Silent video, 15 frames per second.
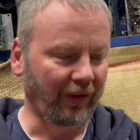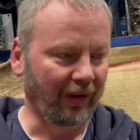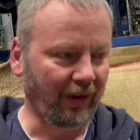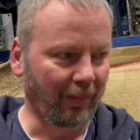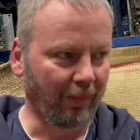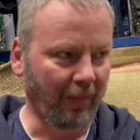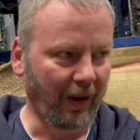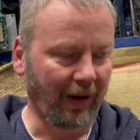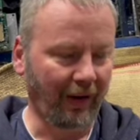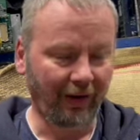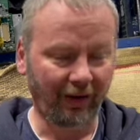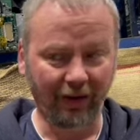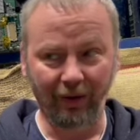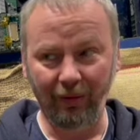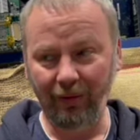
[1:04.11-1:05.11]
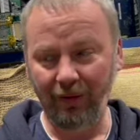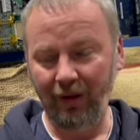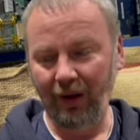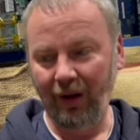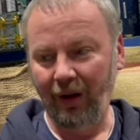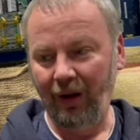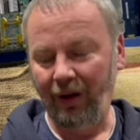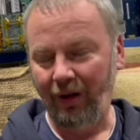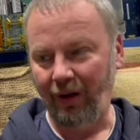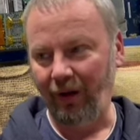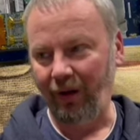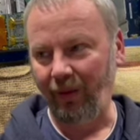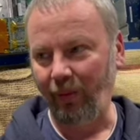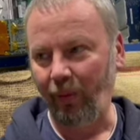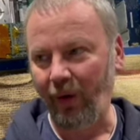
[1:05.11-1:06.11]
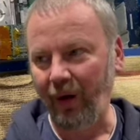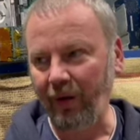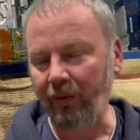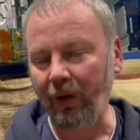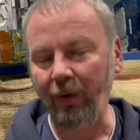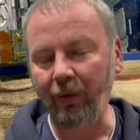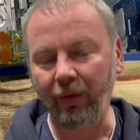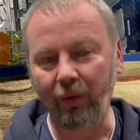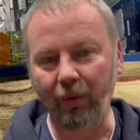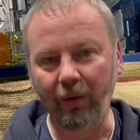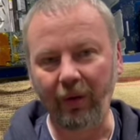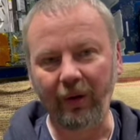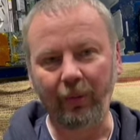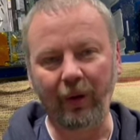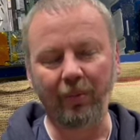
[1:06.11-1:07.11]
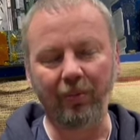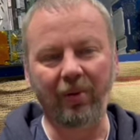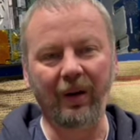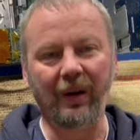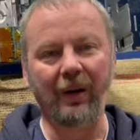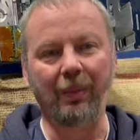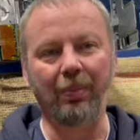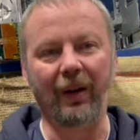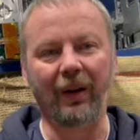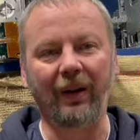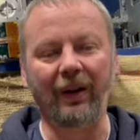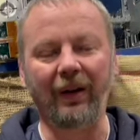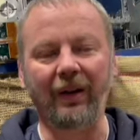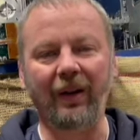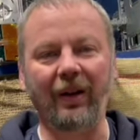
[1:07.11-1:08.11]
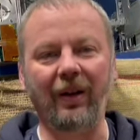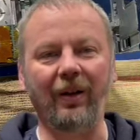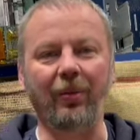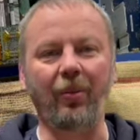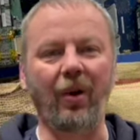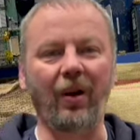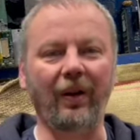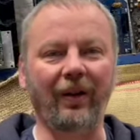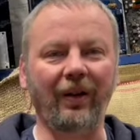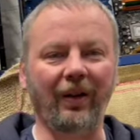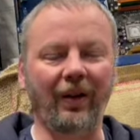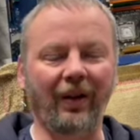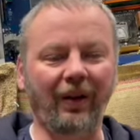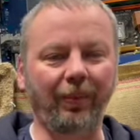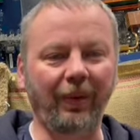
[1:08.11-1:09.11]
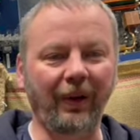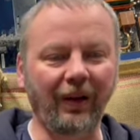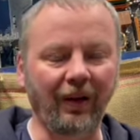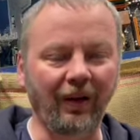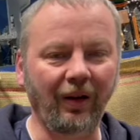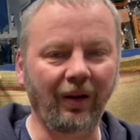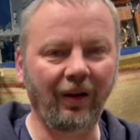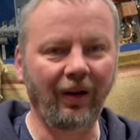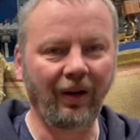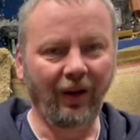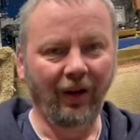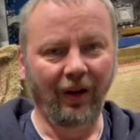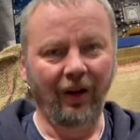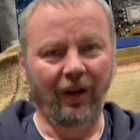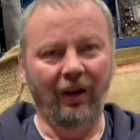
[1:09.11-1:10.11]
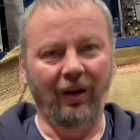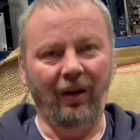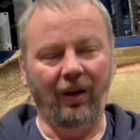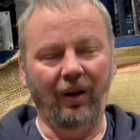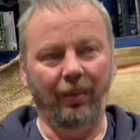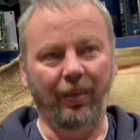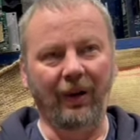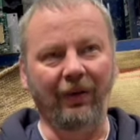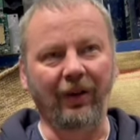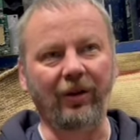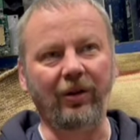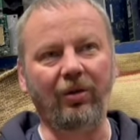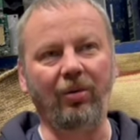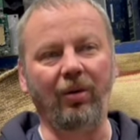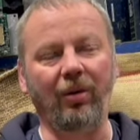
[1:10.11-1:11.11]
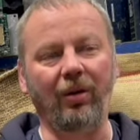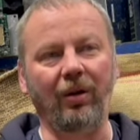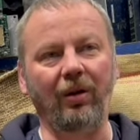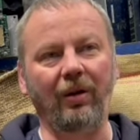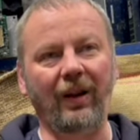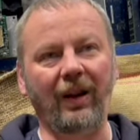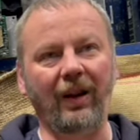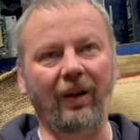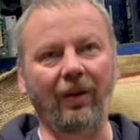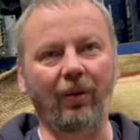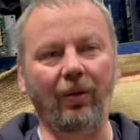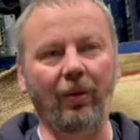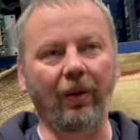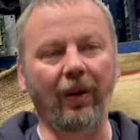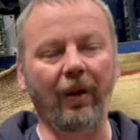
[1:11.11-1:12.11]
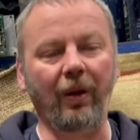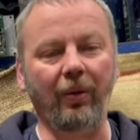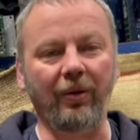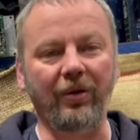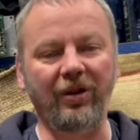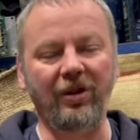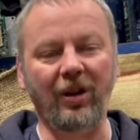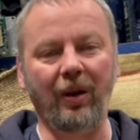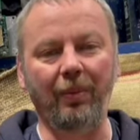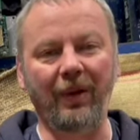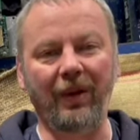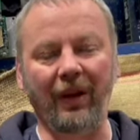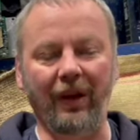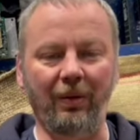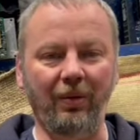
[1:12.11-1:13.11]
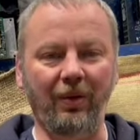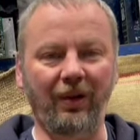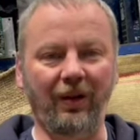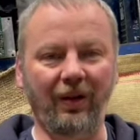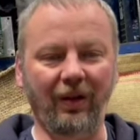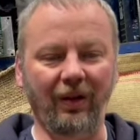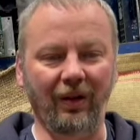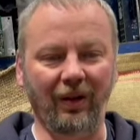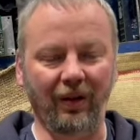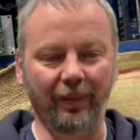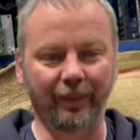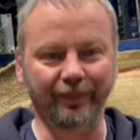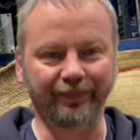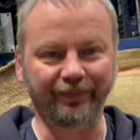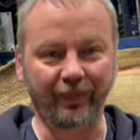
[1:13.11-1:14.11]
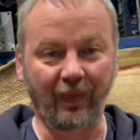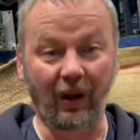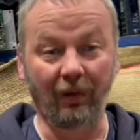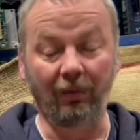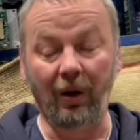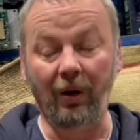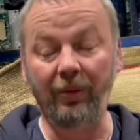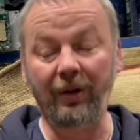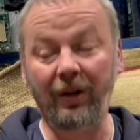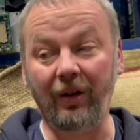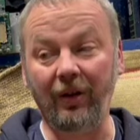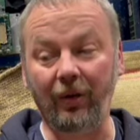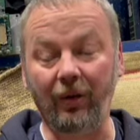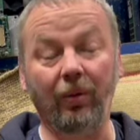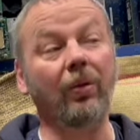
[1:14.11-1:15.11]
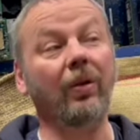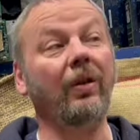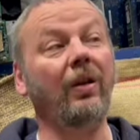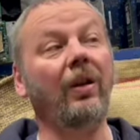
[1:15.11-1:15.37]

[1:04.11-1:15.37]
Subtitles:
come back to. White rose orders went pretty ballistic as well, so that's been a bit of a struggle getting all those shipped out, and roasted, of course.